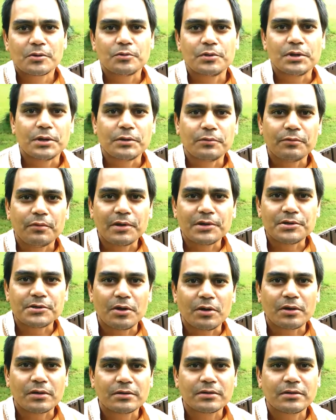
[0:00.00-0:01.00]
Today we will
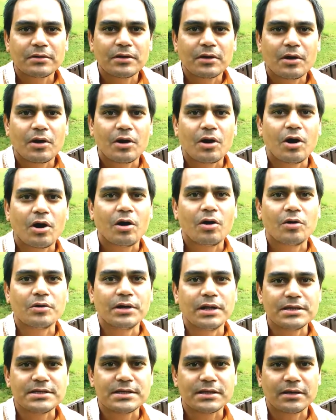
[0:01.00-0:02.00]
talk how
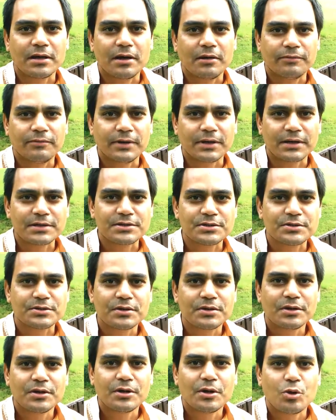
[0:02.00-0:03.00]
nature affects
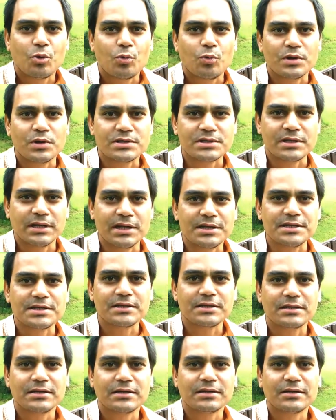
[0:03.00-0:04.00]
one's
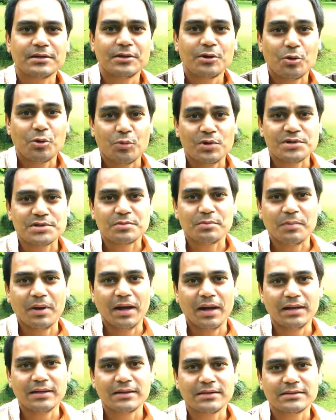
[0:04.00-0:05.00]
nature, one's
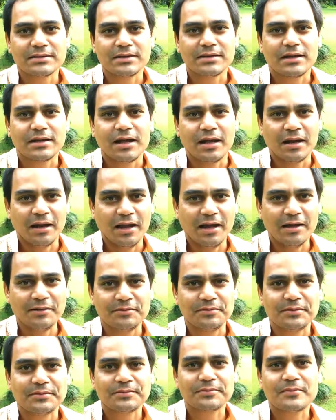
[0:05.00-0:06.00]
mind and
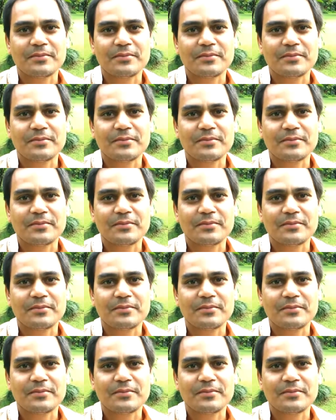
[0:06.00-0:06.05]
life.